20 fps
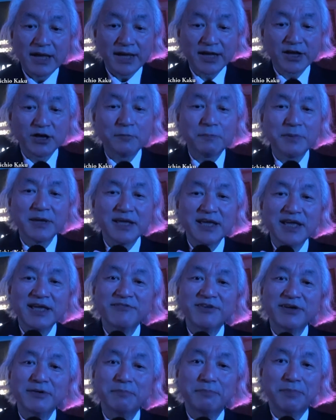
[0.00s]
It'll be
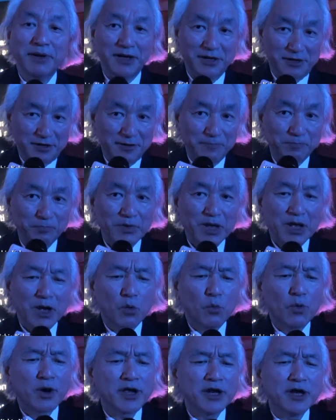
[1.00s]
even bigger.
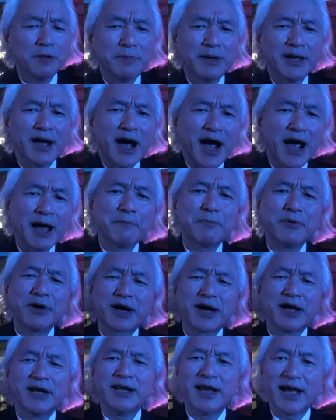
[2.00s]
We're going to be
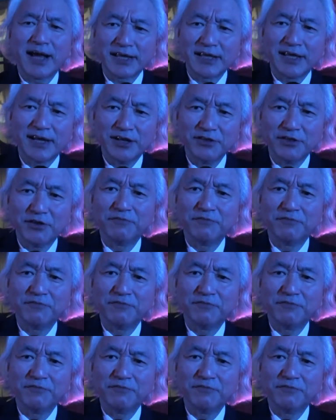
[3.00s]
hyper-connected in